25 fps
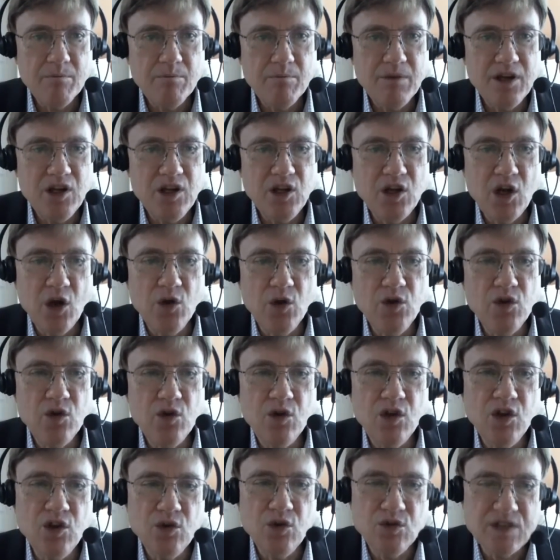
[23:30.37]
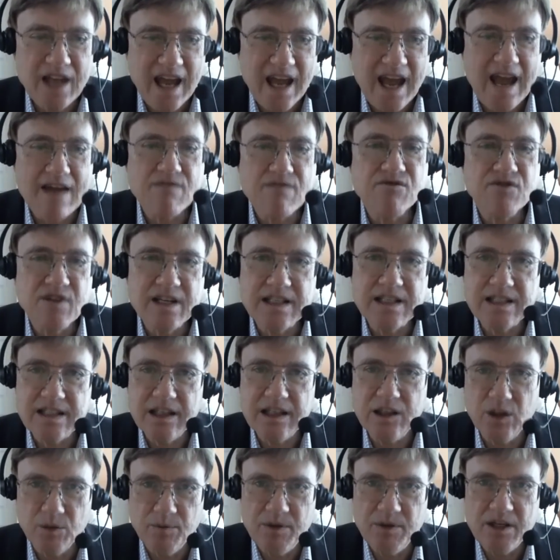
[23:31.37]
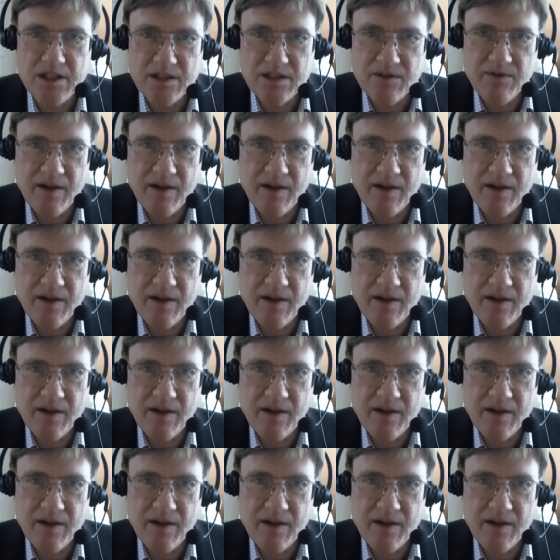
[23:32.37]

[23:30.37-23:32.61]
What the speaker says: but you could use every single piece